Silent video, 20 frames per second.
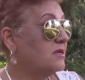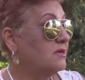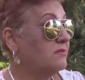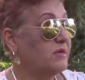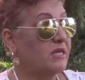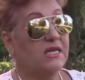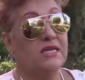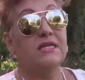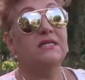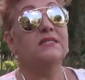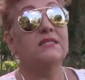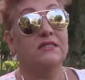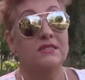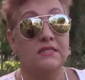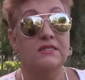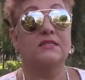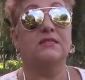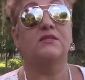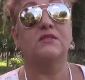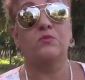Because
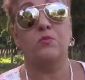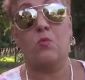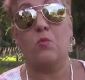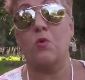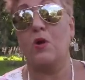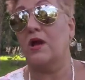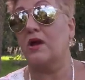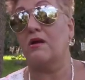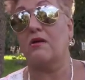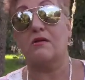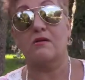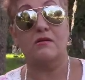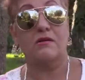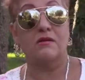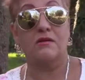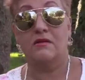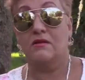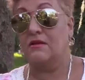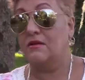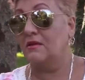this is where,
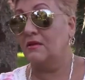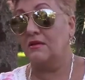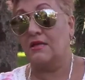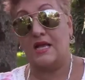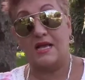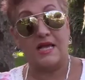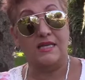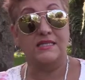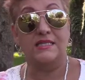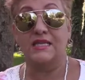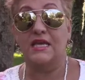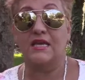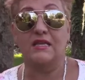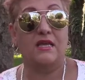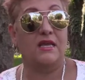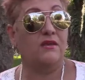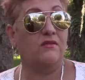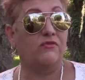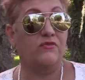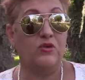like I said,
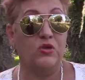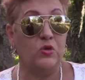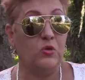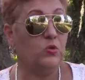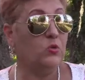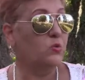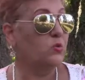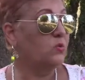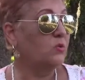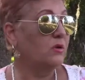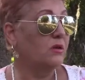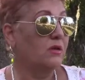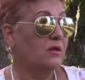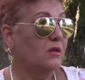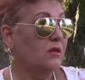if you